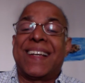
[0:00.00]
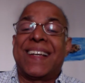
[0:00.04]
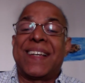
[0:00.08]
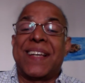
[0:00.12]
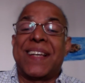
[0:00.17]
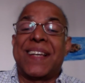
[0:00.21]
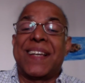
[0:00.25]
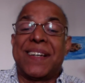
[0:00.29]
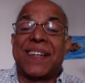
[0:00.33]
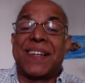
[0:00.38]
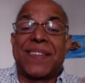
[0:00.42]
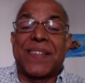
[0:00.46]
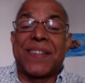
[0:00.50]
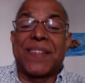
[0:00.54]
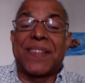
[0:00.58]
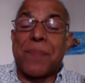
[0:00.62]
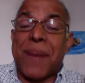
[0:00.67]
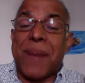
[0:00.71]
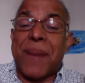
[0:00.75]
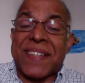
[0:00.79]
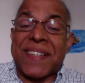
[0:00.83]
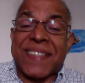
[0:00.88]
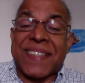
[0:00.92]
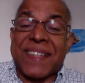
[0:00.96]
in the
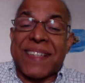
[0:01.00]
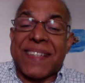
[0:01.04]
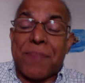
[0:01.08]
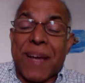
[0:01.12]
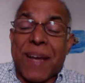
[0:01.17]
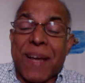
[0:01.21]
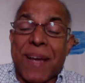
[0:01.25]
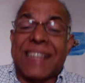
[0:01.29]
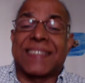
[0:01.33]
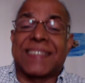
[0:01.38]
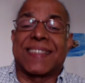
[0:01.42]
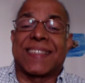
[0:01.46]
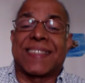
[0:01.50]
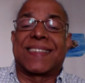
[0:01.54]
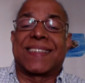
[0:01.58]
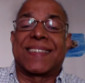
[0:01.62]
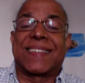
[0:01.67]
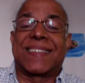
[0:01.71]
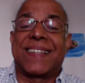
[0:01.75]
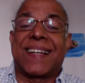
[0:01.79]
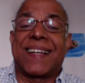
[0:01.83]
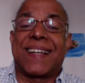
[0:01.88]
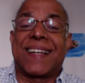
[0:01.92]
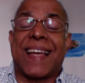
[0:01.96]
marshy places,
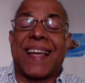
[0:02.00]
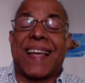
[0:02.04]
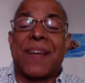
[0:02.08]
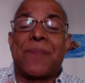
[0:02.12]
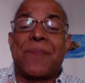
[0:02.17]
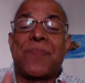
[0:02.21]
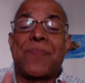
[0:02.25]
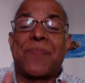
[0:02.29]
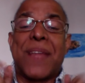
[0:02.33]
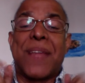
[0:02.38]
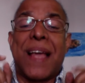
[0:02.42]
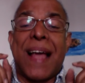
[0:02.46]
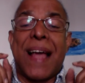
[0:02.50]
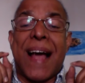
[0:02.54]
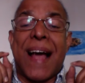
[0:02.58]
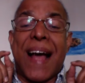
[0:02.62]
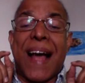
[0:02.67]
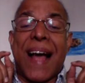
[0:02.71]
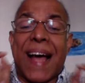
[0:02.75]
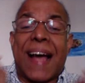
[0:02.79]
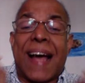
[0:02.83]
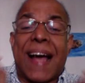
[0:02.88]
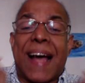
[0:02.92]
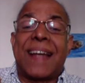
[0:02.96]
okay.
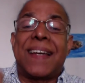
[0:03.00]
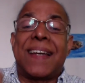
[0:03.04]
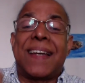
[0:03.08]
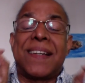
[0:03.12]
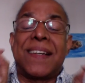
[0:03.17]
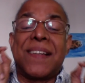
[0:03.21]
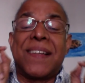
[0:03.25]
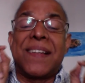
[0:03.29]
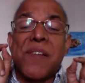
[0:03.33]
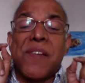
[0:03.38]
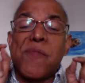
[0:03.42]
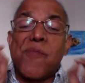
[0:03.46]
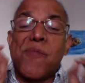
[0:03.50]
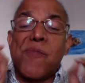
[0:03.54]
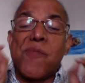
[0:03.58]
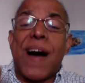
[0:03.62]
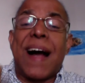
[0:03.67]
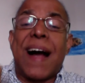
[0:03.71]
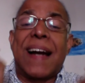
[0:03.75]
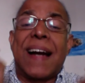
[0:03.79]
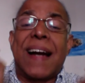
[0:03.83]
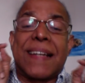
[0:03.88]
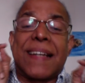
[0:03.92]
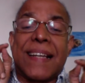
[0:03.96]
And
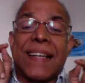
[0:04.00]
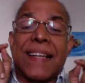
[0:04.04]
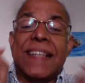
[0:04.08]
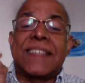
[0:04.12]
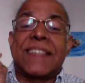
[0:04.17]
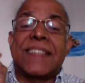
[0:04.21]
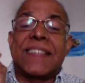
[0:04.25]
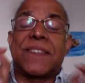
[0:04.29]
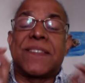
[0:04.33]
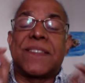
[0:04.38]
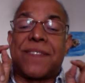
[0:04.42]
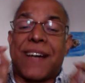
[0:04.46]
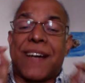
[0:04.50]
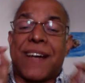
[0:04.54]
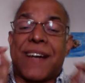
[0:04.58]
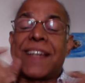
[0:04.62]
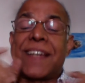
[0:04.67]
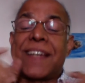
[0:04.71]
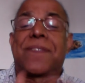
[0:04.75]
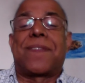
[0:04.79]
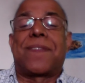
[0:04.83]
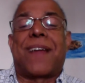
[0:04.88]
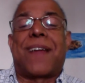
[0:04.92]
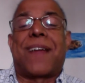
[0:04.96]
what is
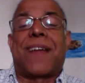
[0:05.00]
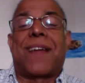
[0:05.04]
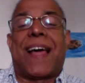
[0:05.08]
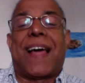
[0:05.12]
firefly?